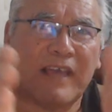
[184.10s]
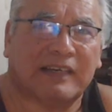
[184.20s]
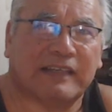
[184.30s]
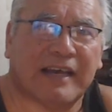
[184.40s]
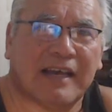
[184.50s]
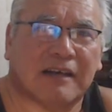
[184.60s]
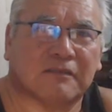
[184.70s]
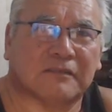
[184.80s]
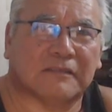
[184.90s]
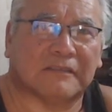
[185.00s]
fanning out,
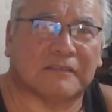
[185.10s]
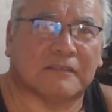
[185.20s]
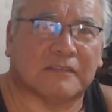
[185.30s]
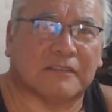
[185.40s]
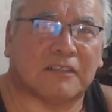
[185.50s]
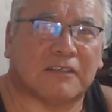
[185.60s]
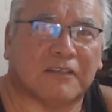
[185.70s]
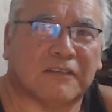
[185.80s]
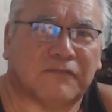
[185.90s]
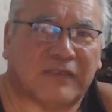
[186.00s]
they're
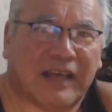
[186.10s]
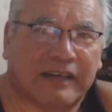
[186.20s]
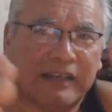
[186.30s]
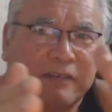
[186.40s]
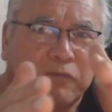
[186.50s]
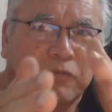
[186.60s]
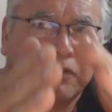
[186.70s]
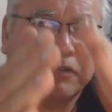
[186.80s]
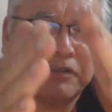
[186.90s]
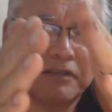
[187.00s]
going to fan
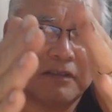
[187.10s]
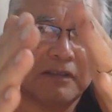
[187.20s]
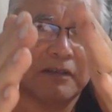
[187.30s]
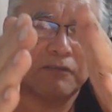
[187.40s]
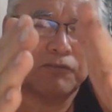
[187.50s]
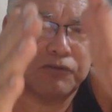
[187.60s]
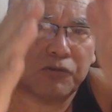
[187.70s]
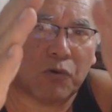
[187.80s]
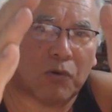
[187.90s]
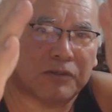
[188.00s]
inwards
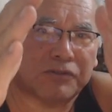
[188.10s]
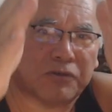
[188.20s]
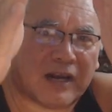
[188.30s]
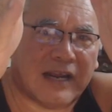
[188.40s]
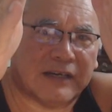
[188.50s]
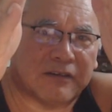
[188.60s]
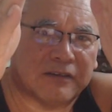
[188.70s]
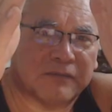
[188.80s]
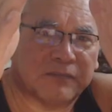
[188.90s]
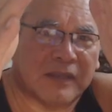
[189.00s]
towards your
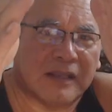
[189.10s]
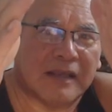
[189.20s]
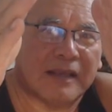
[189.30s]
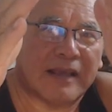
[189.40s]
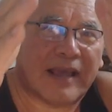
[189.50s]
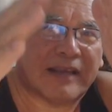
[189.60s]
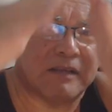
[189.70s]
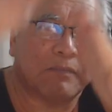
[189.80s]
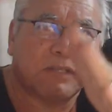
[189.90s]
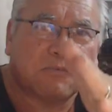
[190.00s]
iron. And
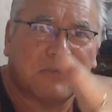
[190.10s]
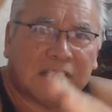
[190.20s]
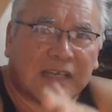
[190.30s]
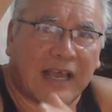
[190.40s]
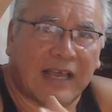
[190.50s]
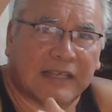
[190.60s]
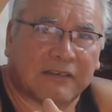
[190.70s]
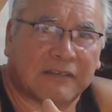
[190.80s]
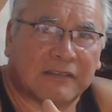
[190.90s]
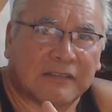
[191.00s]
in between the
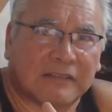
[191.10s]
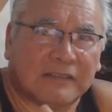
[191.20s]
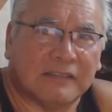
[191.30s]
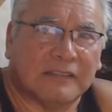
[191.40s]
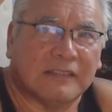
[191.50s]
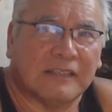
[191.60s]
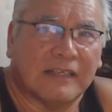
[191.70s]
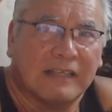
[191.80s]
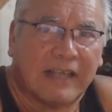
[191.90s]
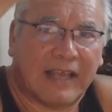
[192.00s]
iron
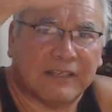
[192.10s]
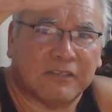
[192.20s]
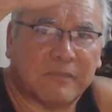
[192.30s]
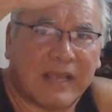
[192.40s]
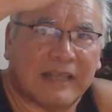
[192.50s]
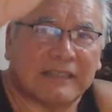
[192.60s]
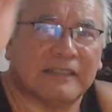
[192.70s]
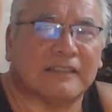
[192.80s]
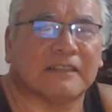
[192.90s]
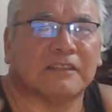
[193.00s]
and your
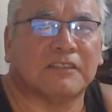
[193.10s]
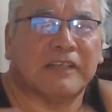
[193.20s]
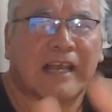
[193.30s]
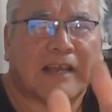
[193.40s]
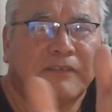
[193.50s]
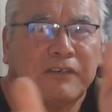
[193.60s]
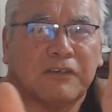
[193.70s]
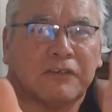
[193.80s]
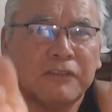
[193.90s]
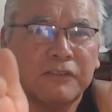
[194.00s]
magnet, you have
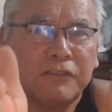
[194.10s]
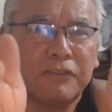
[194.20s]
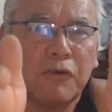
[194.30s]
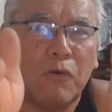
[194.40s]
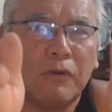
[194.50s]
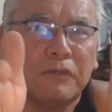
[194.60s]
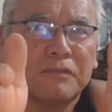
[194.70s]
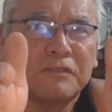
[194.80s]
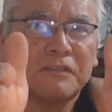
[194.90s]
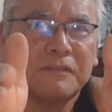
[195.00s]
your, your
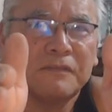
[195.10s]
coils.